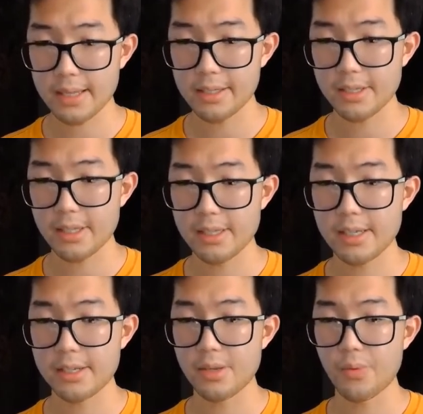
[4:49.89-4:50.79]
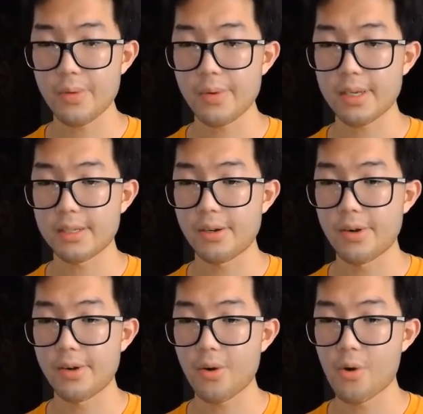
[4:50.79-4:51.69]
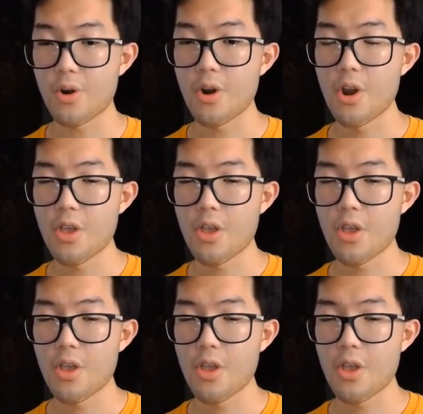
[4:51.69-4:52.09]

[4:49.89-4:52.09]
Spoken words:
at least in the sense that we would consider it, or